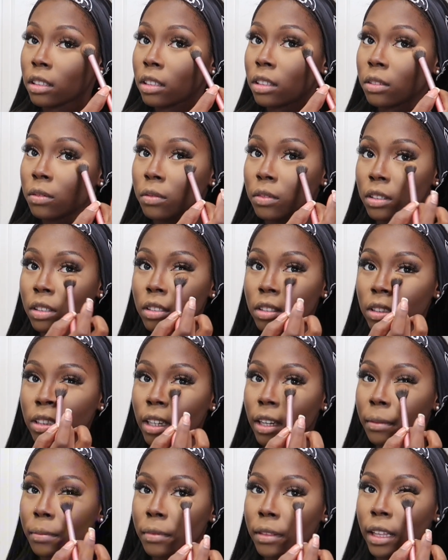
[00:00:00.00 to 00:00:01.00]
You want to
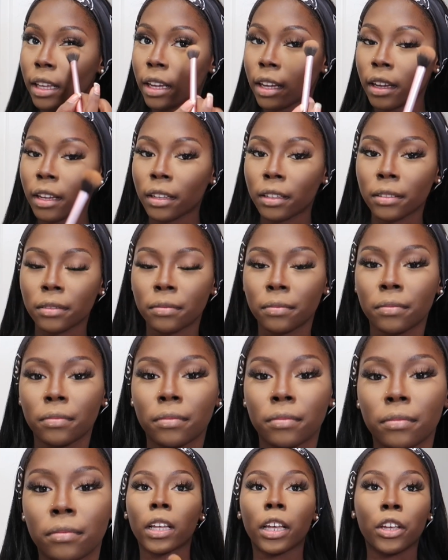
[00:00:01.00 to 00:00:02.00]
tap that.
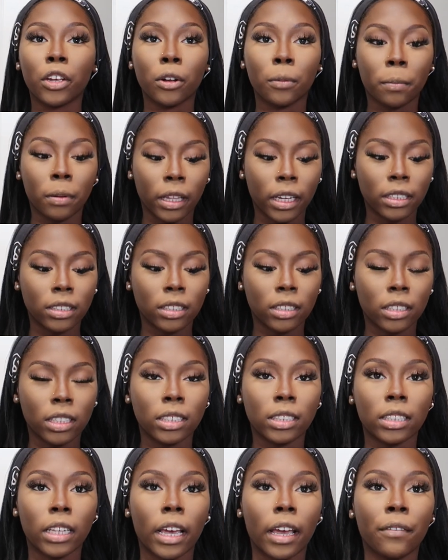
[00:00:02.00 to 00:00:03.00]
And you're placing
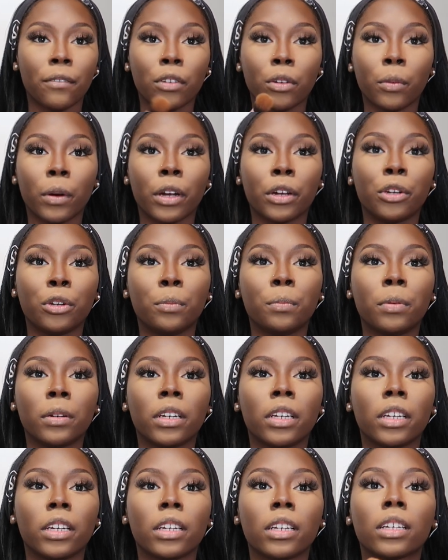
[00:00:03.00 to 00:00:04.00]
this everywhere you
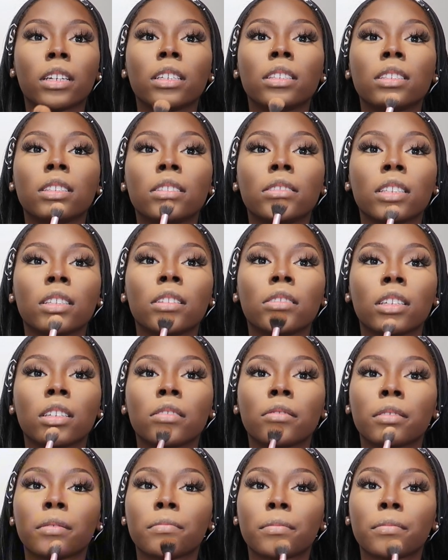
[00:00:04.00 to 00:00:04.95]
put concealer.